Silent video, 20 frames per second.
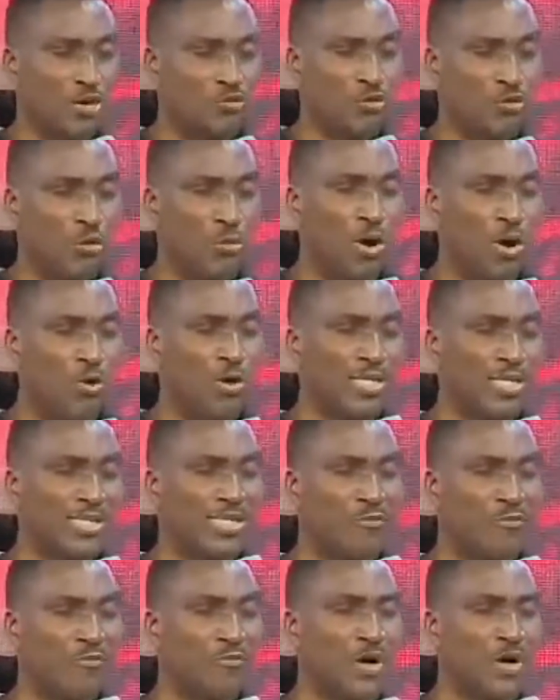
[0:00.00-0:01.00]
Tomorrow is
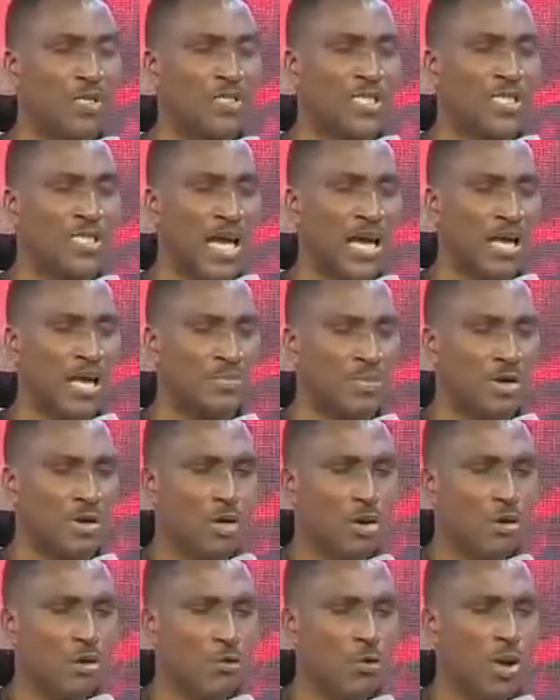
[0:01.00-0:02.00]
the first time
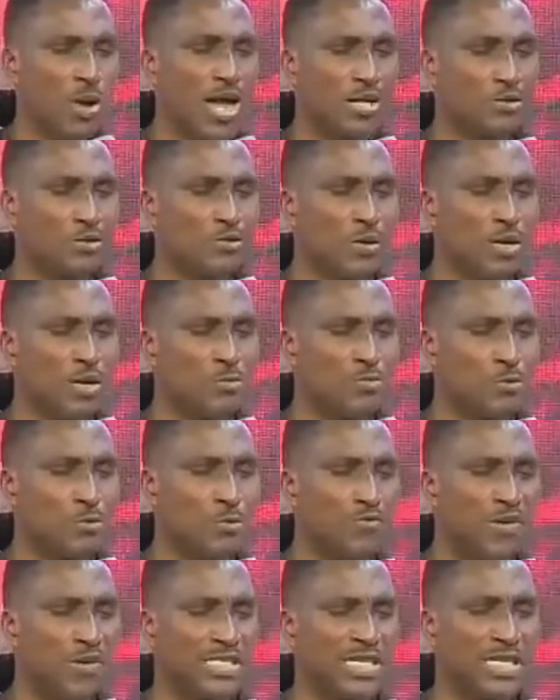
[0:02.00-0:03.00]
we are doing
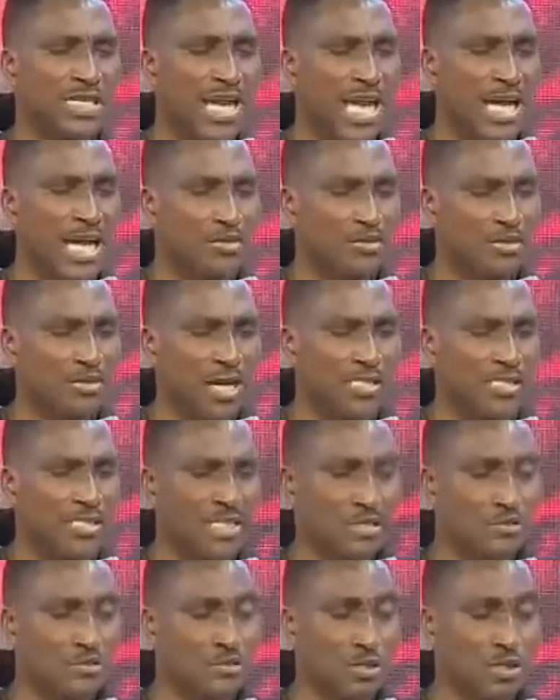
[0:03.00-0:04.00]
prophetic entrance
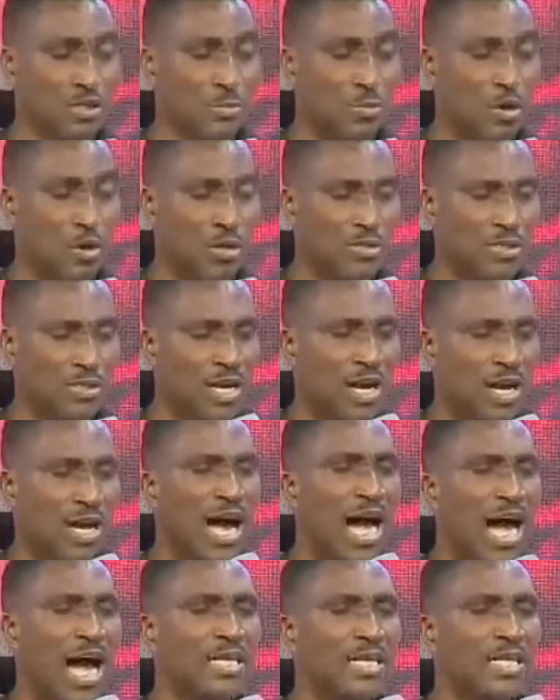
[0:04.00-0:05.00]
into the month,
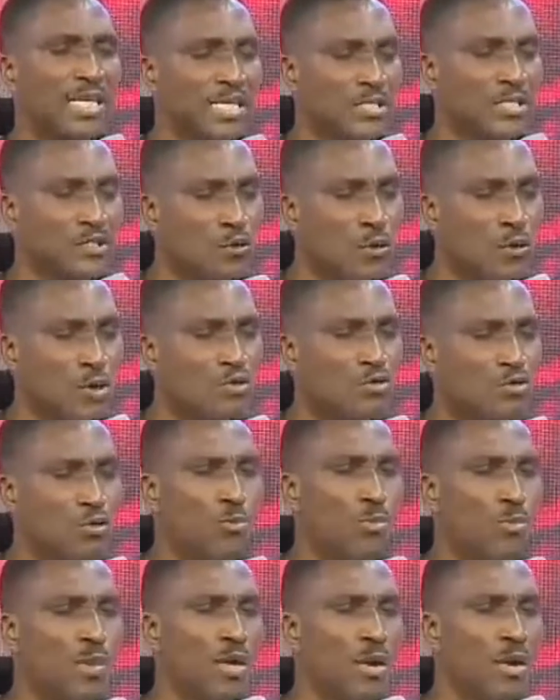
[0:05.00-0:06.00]
and it's going
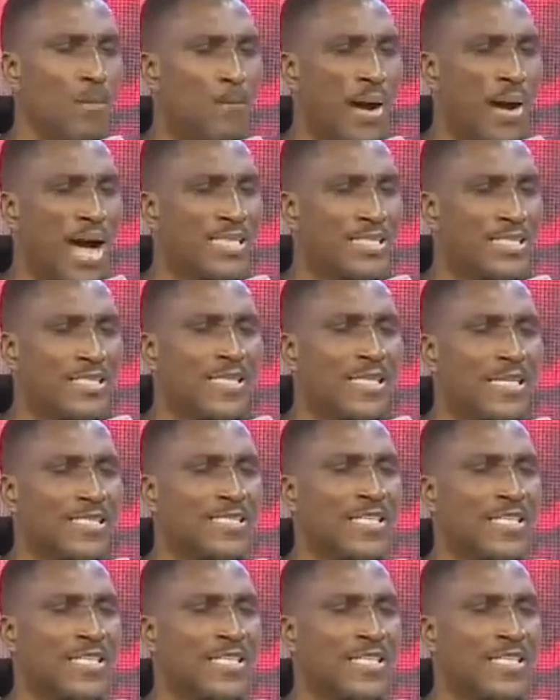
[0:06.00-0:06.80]
to be by six